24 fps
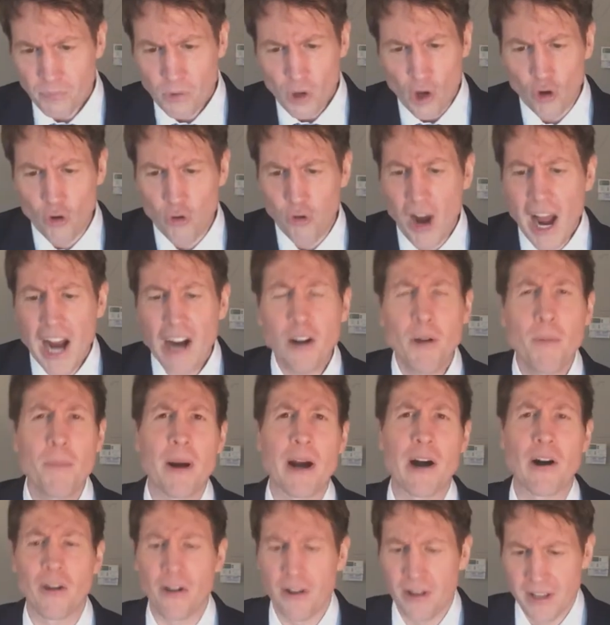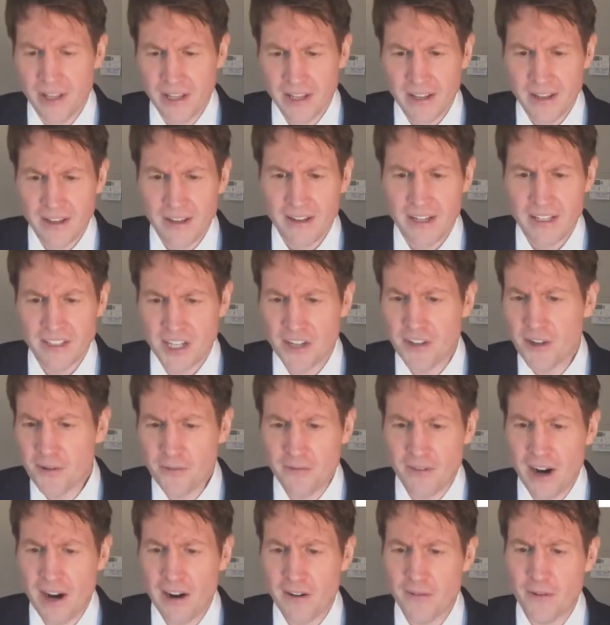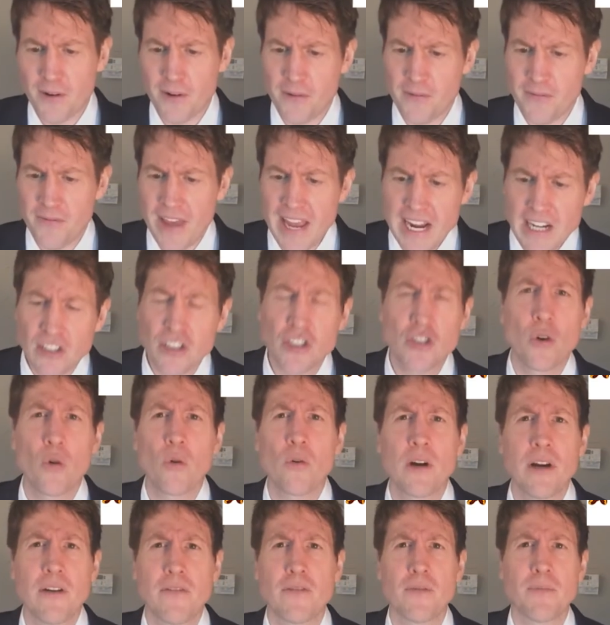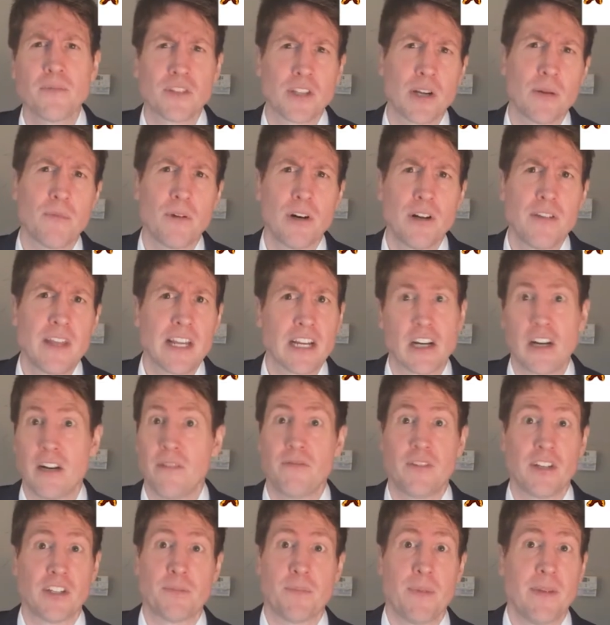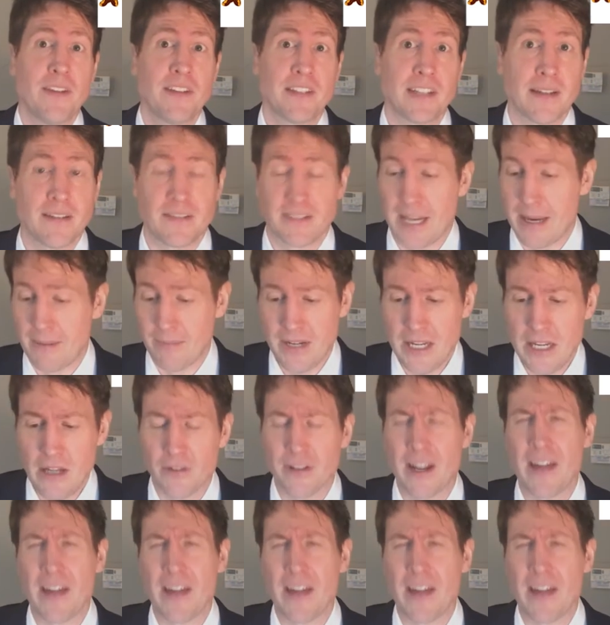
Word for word: Cracker Barrel is under fire for a fake story from someone that could have just been the same deal.